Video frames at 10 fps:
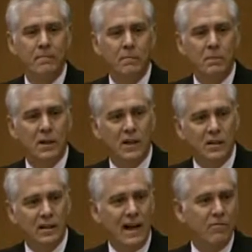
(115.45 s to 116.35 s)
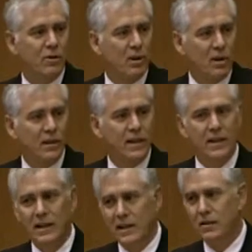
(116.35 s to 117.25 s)
because after all,
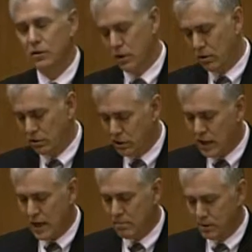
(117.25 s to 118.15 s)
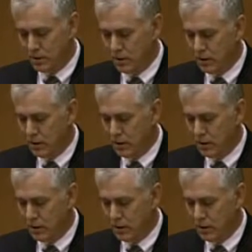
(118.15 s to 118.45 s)
it is those jobs